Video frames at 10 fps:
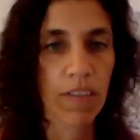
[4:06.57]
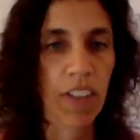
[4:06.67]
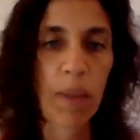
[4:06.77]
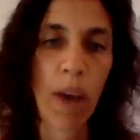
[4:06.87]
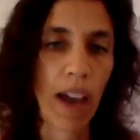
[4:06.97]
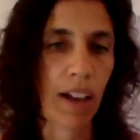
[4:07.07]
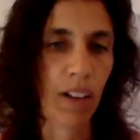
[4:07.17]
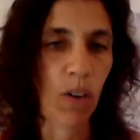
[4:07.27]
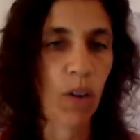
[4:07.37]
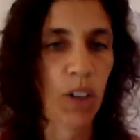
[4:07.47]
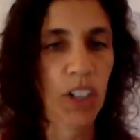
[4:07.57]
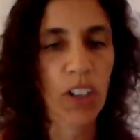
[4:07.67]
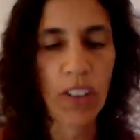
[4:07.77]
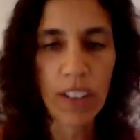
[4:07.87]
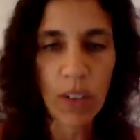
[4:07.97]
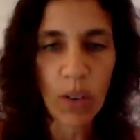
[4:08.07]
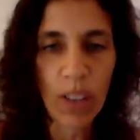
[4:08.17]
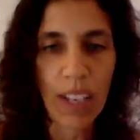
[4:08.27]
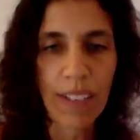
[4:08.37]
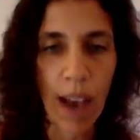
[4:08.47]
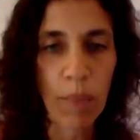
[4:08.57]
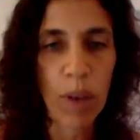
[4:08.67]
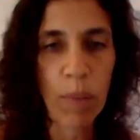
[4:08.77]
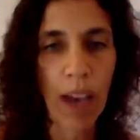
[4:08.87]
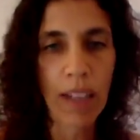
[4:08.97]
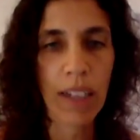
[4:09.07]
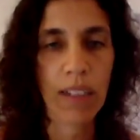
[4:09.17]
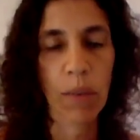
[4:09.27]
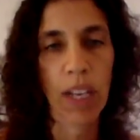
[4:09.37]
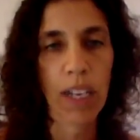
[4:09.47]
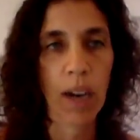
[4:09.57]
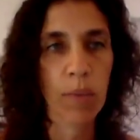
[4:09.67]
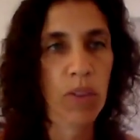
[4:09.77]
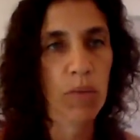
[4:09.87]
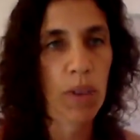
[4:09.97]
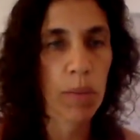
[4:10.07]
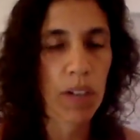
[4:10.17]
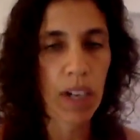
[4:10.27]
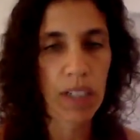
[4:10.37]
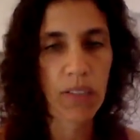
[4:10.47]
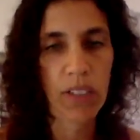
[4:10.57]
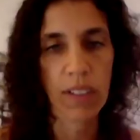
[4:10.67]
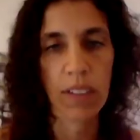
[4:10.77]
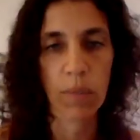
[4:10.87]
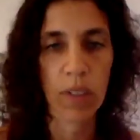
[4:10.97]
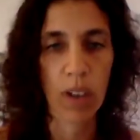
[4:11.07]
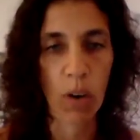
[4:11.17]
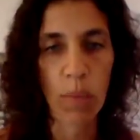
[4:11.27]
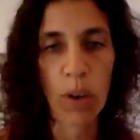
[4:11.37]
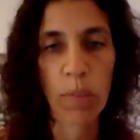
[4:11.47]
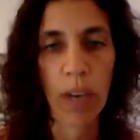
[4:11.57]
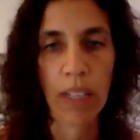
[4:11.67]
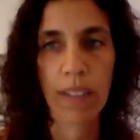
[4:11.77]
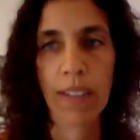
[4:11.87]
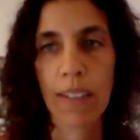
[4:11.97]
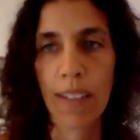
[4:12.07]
female, or, there's all these abnormalities when it comes to reproductive systems and hormone balances.